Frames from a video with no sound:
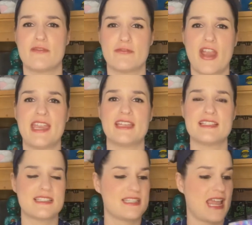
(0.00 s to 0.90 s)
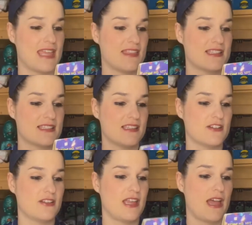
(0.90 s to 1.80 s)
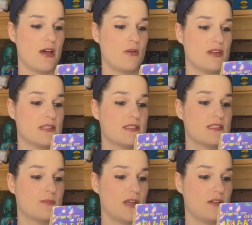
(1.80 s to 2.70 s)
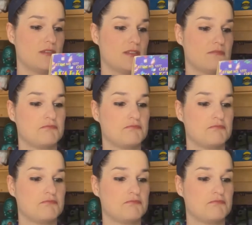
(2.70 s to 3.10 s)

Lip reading: Frankenstein, that's literally how it's spelled.